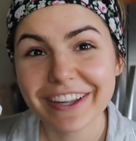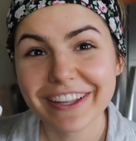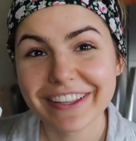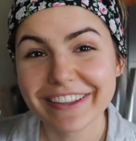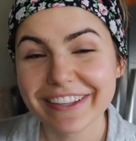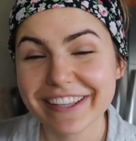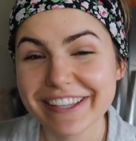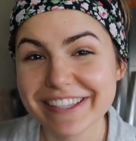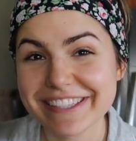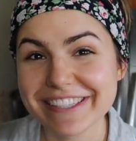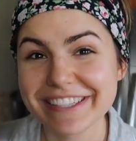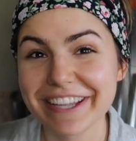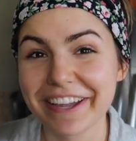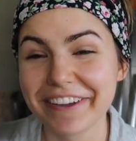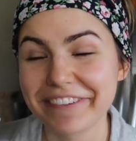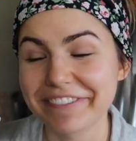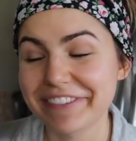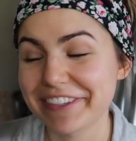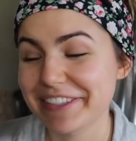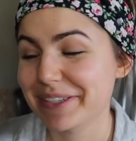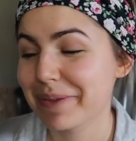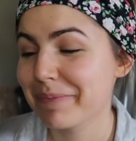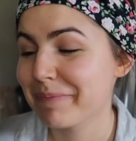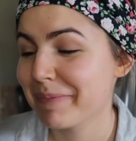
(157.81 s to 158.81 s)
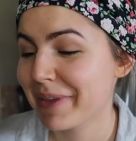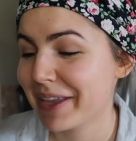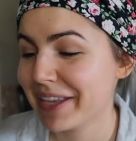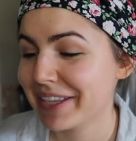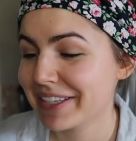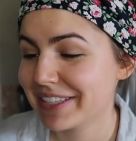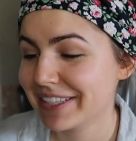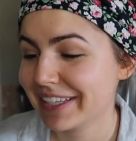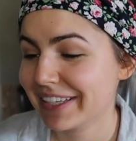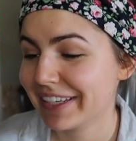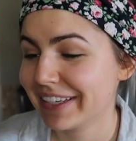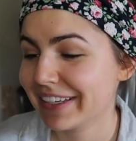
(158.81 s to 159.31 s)
This stuff is
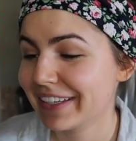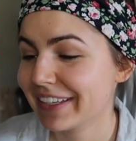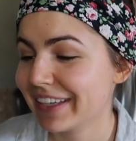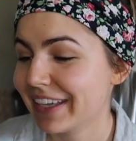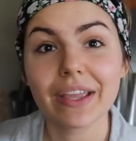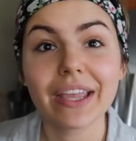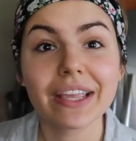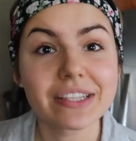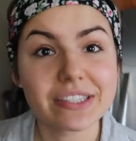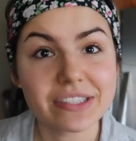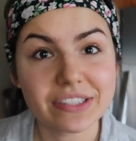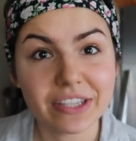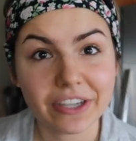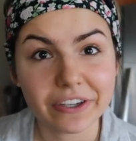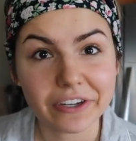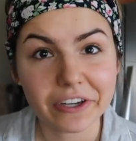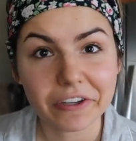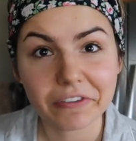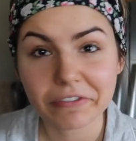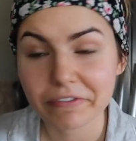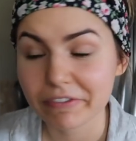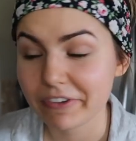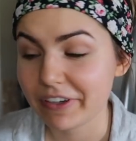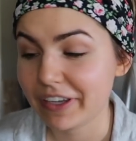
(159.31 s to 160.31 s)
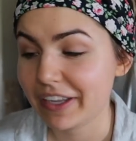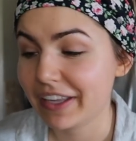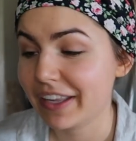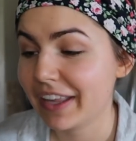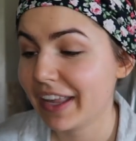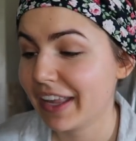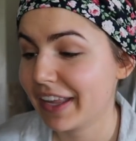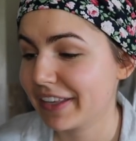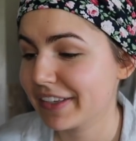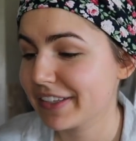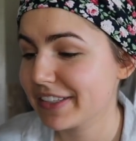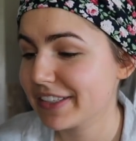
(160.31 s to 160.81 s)
amazing. It's dairy-free,
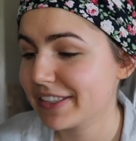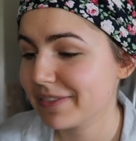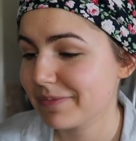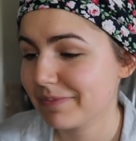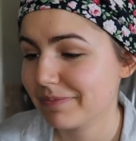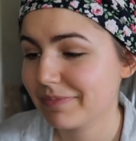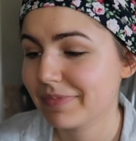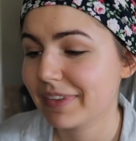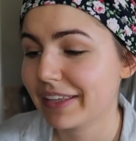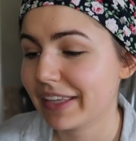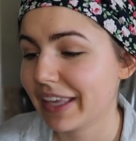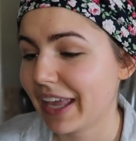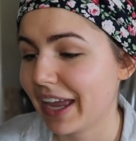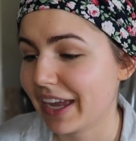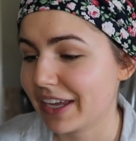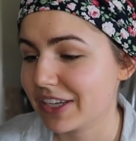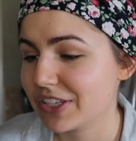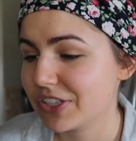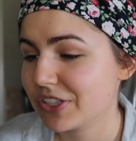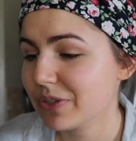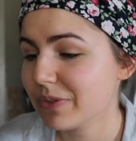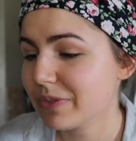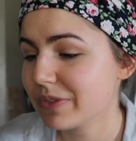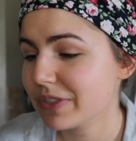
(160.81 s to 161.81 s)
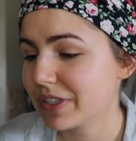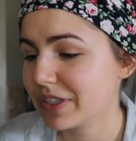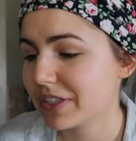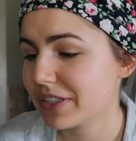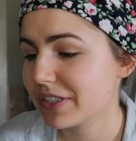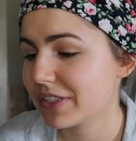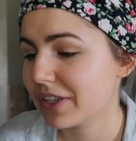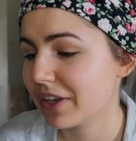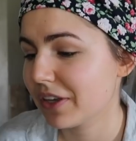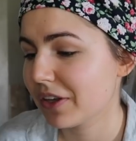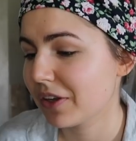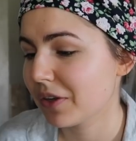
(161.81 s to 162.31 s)
hence the cashews,
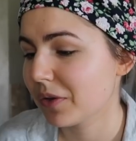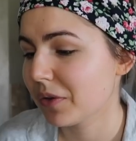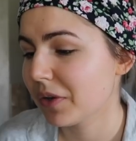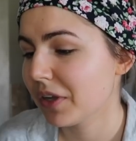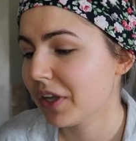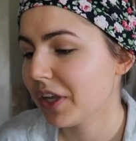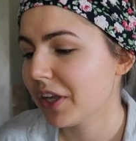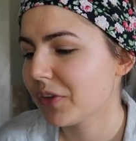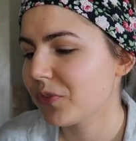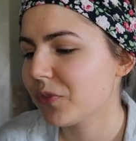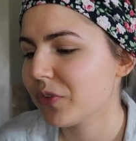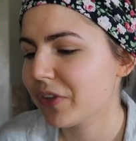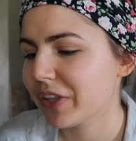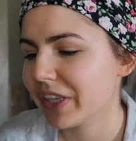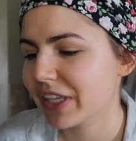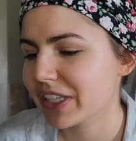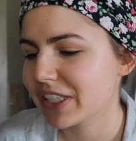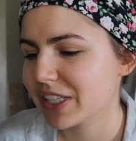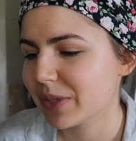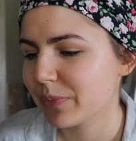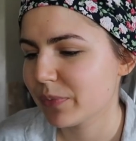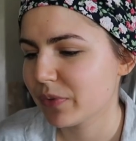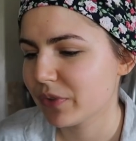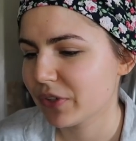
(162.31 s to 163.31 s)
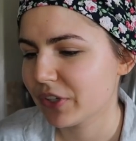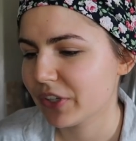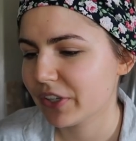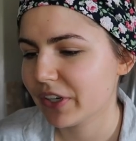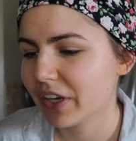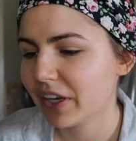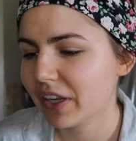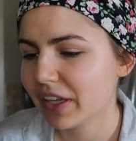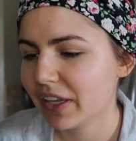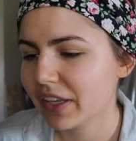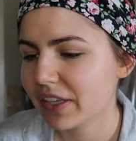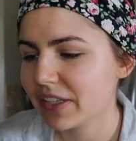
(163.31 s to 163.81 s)
so really simple
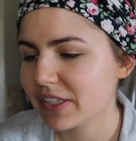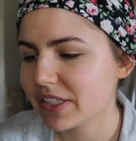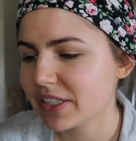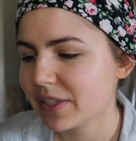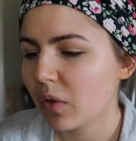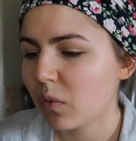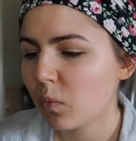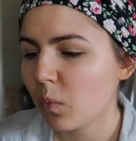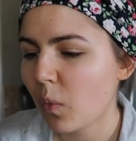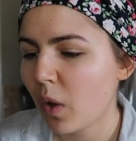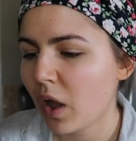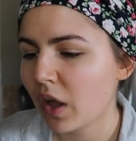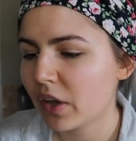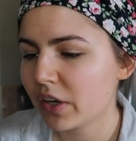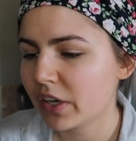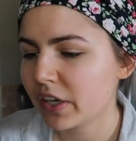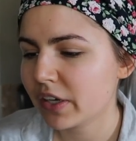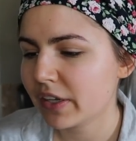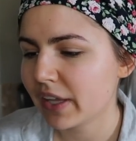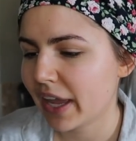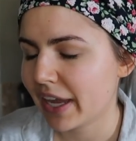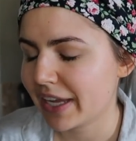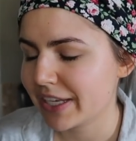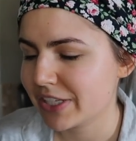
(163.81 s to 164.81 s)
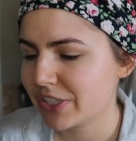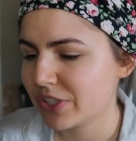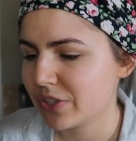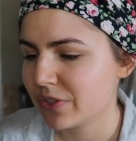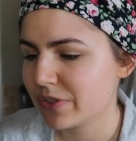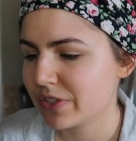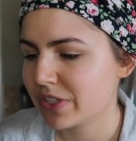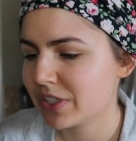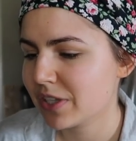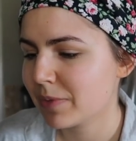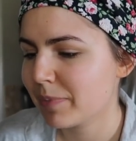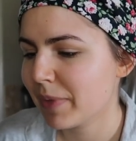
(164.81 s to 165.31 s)
ingredients: water,
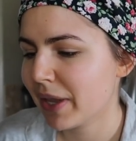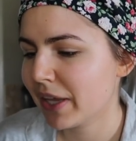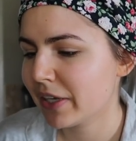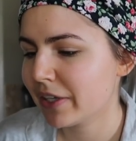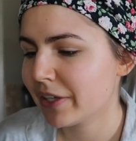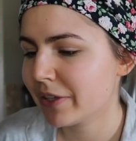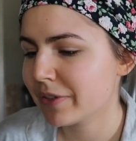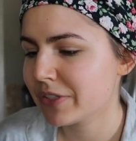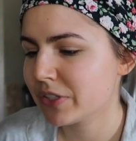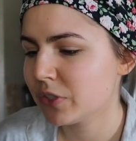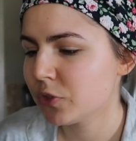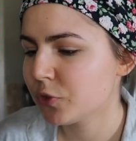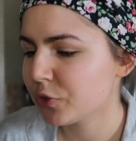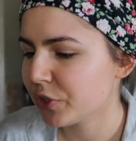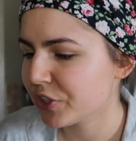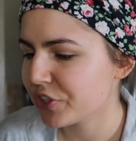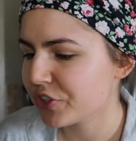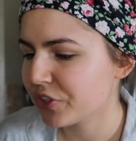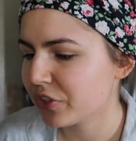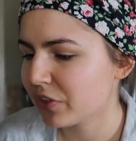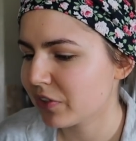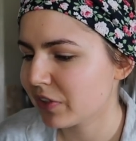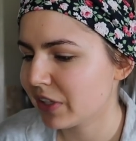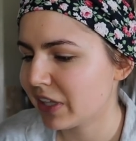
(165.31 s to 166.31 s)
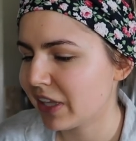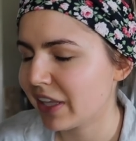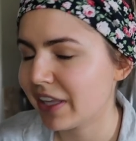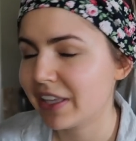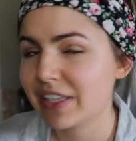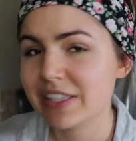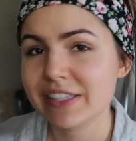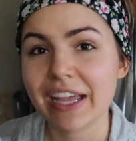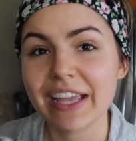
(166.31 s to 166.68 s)
cashews, tomatoes, nutritional yeast.